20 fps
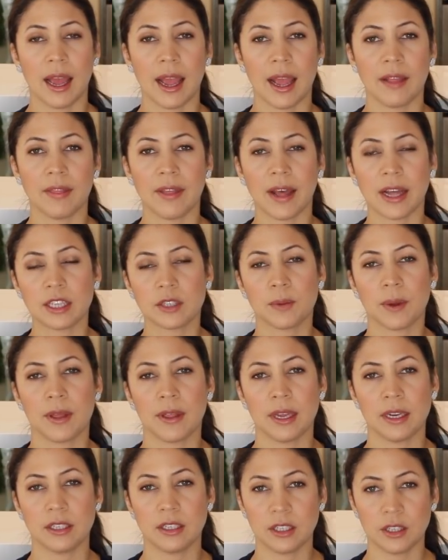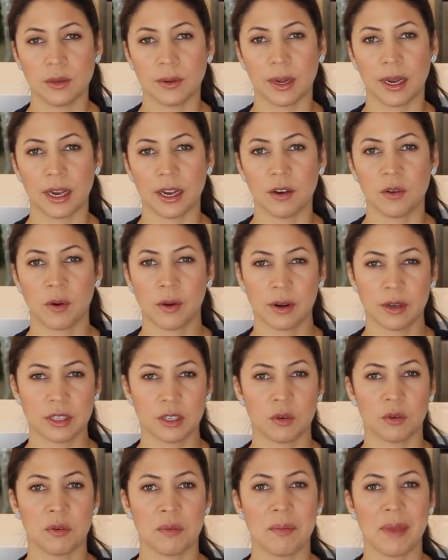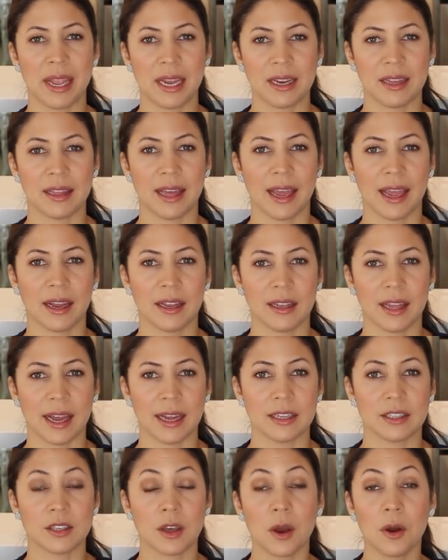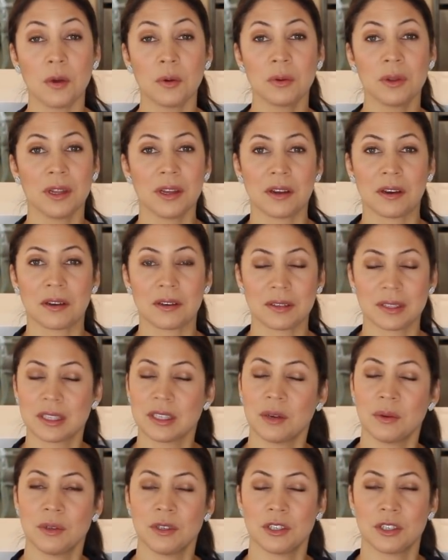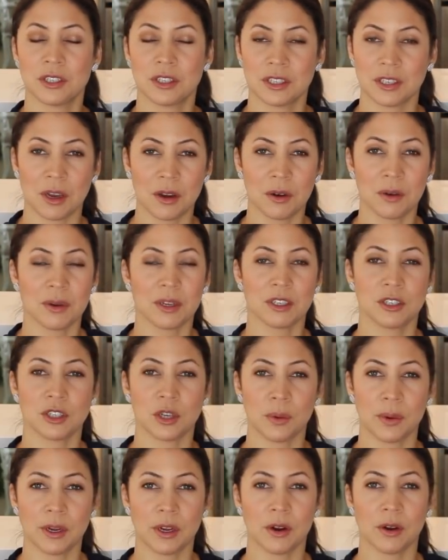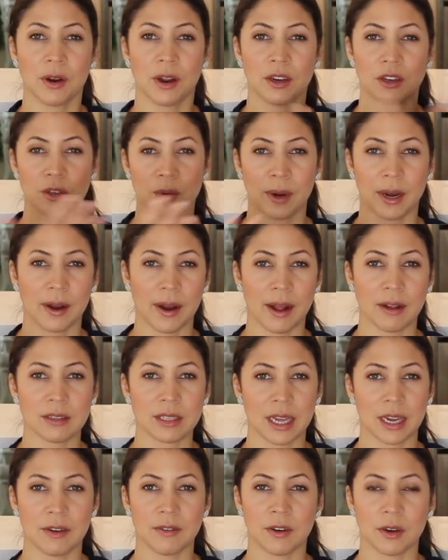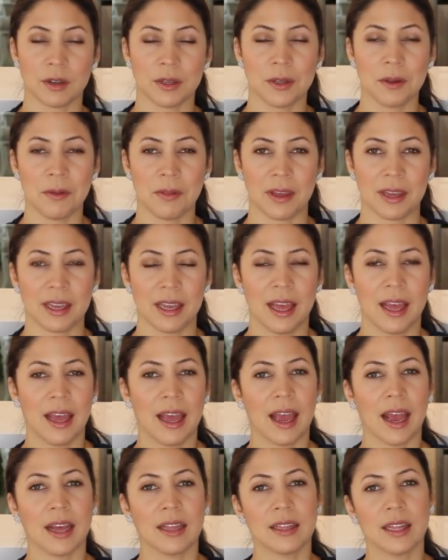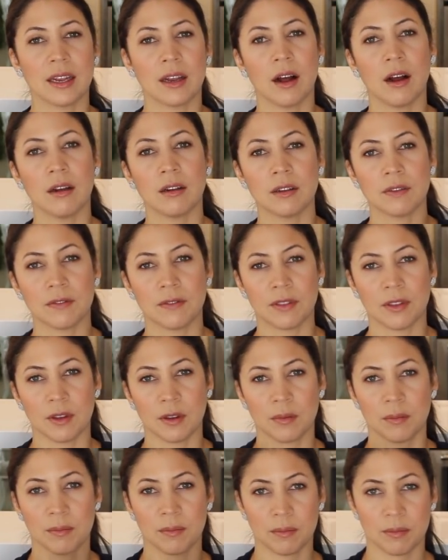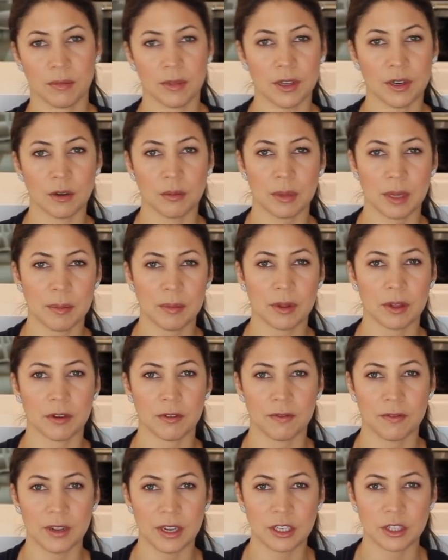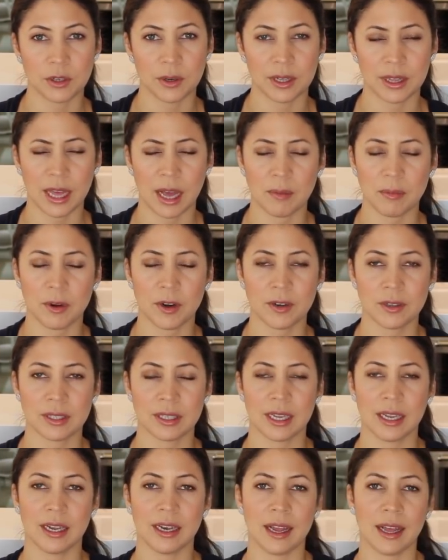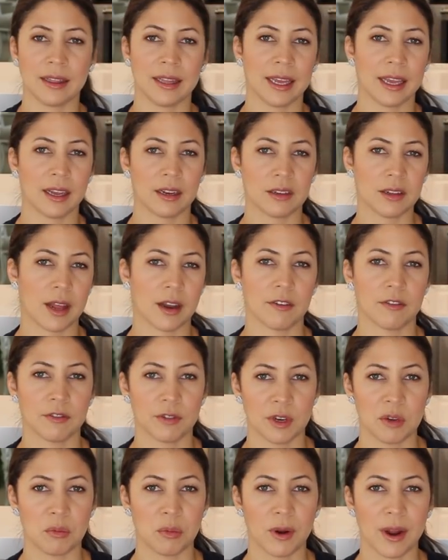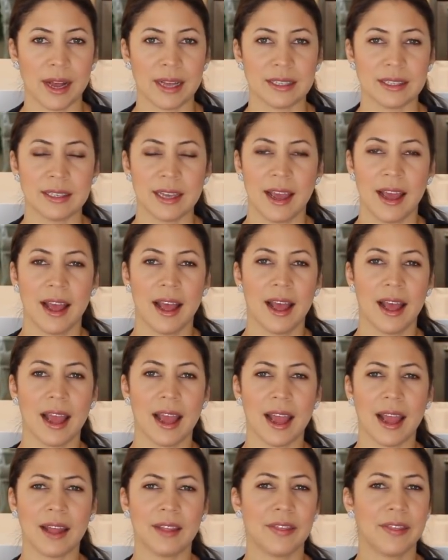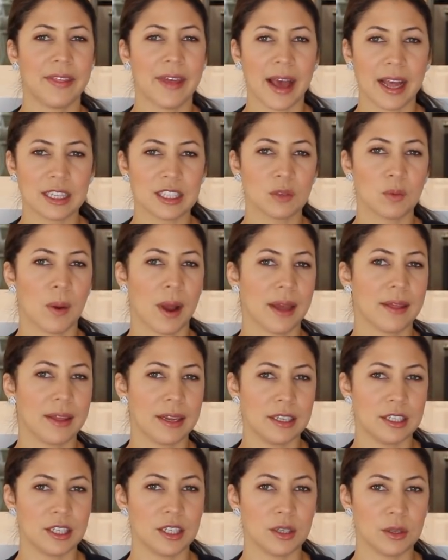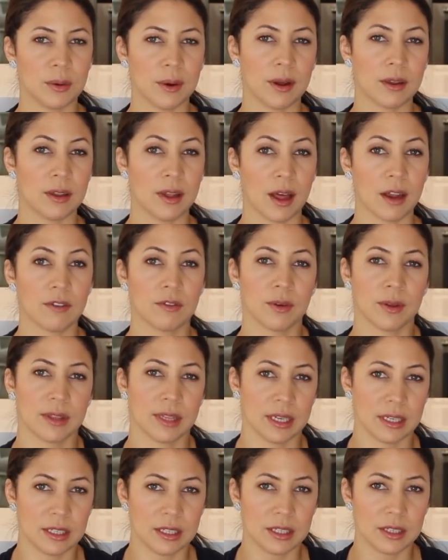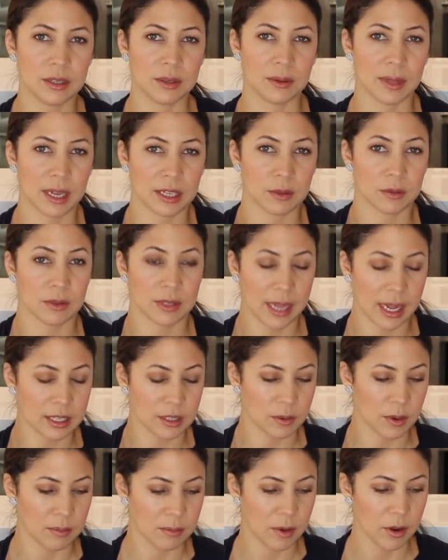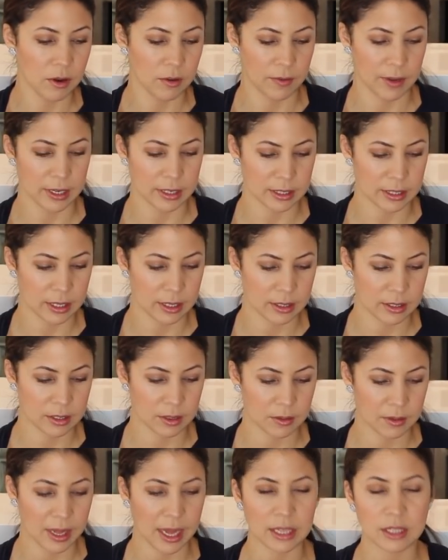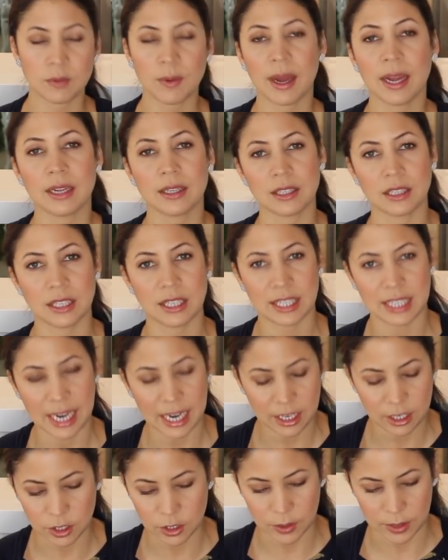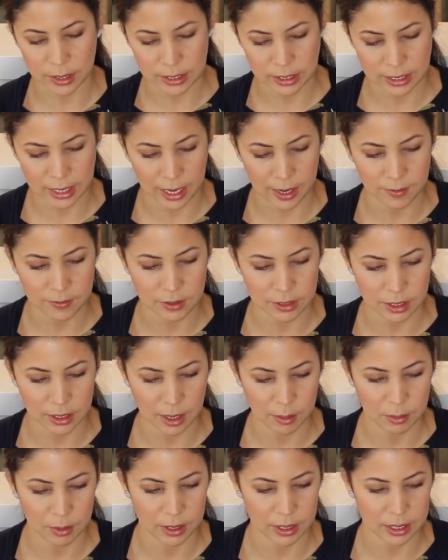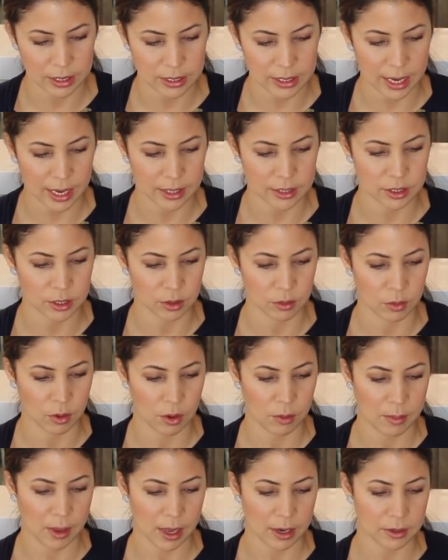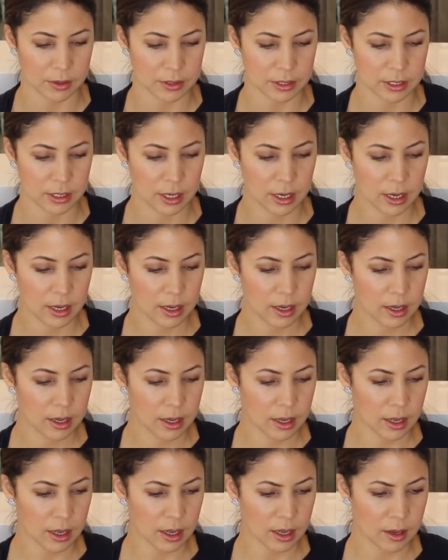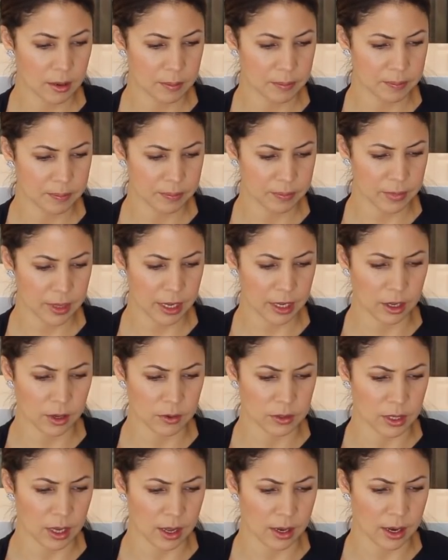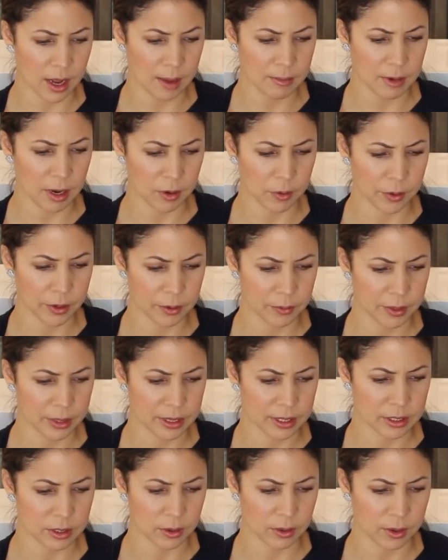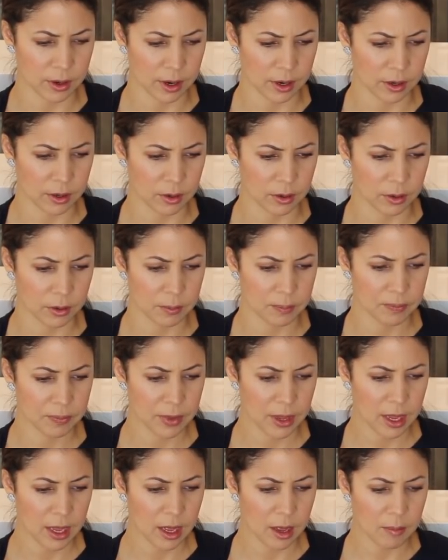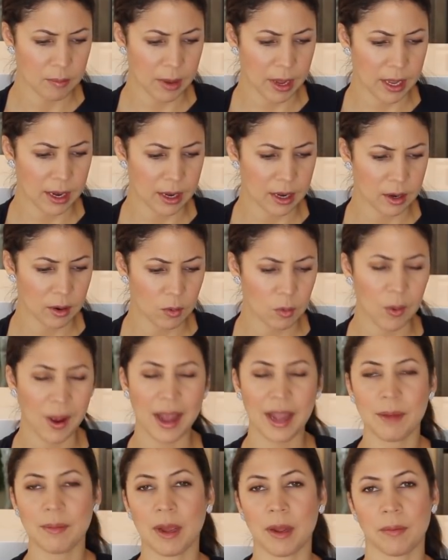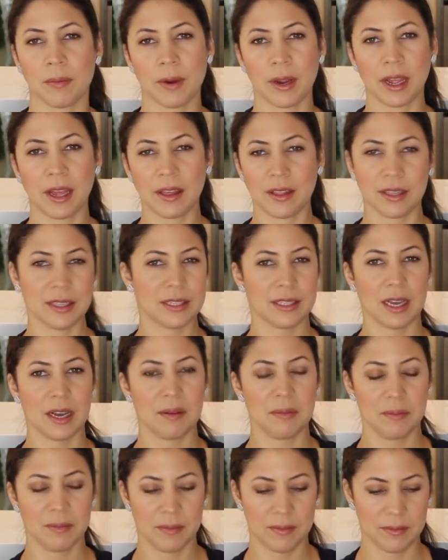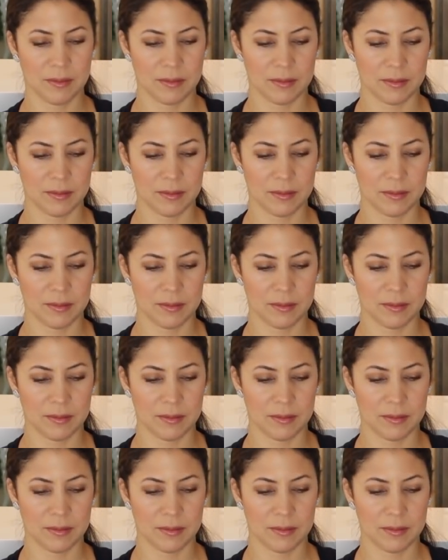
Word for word: And that's why they do it in order to remain in the headlines. Oh, look, so and so is showing her underwear outside of her clothing. And then all of the you know, people are featuring that person and they get a lot of free press and that's why they do a lot of what they do. That that's what motivates it. So that's why it's dangerous to have celebrities as your role models. Um, it goes on. I'm not going to read this whole article, but why am I bringing this up?